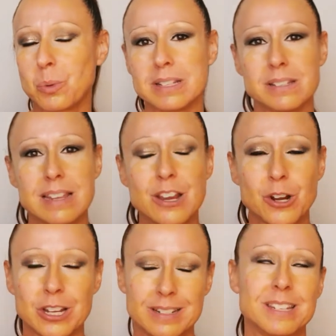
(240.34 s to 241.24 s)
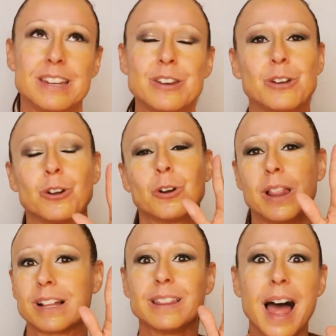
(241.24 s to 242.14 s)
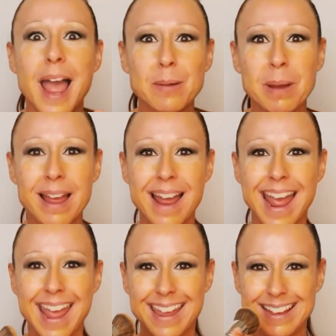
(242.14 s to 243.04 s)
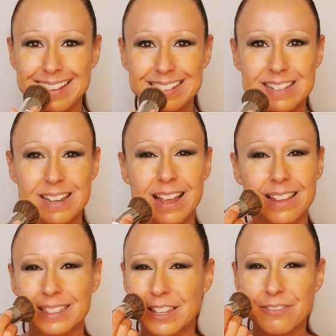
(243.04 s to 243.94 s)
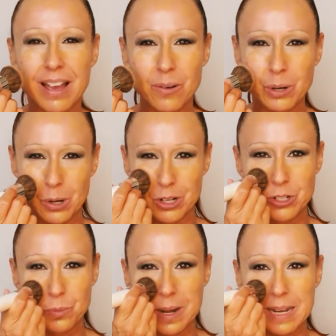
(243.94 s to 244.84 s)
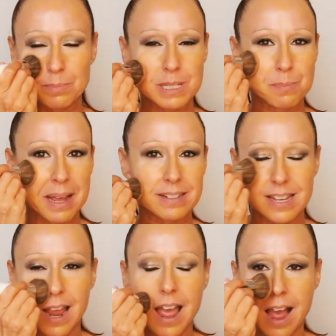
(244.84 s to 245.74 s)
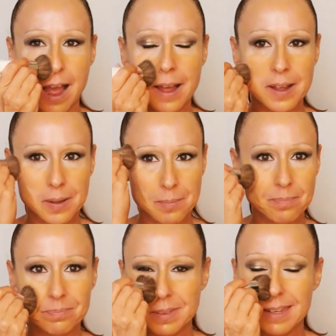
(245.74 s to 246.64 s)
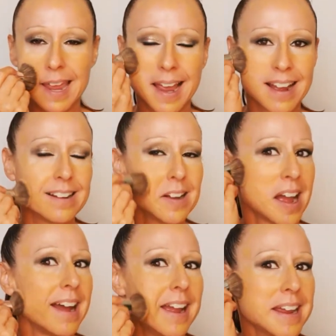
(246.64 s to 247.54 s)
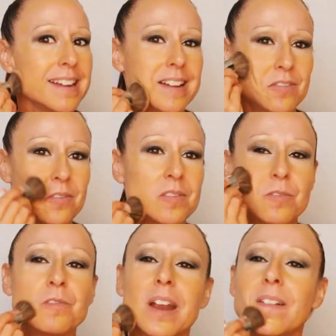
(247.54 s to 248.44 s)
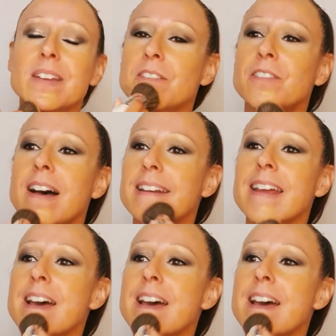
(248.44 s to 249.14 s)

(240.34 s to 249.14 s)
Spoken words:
to see her continue to climb and live out her dreams. But yeah, very fun.